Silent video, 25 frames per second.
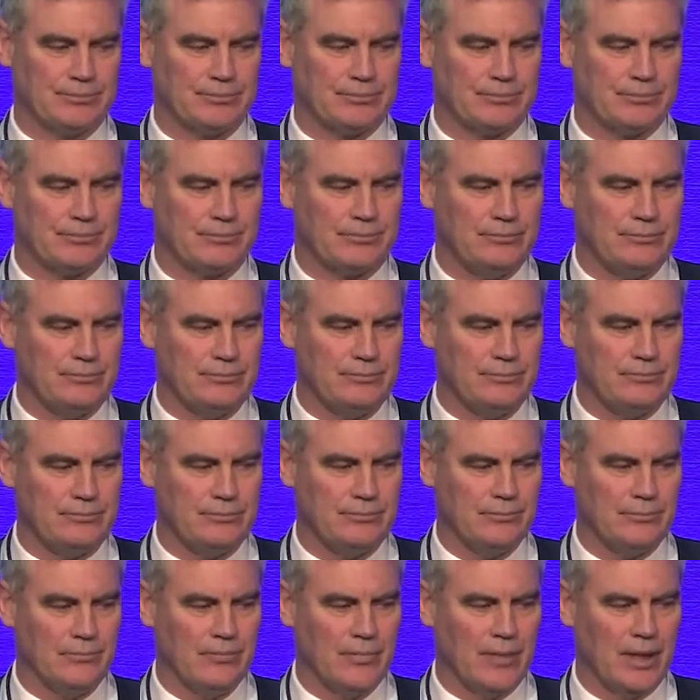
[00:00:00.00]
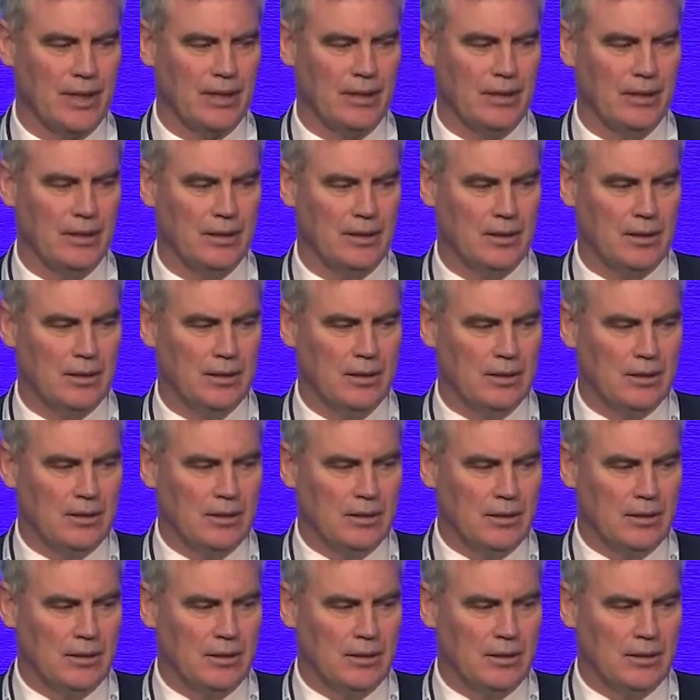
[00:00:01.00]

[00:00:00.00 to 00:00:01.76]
(no one is talking)